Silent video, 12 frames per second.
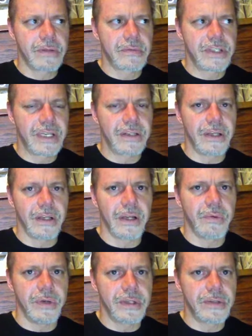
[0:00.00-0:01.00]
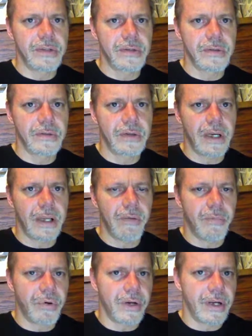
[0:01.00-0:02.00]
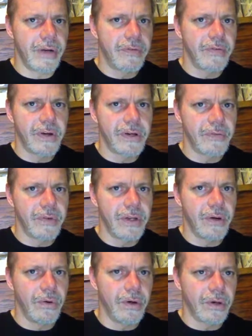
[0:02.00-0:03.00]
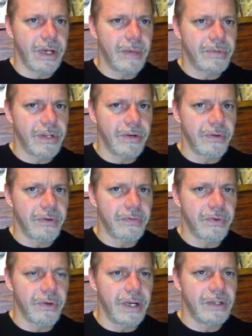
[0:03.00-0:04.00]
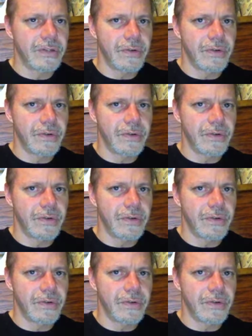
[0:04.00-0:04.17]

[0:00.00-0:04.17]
tinted liquids and they would put it in front of the oil lamps that are at the footlights,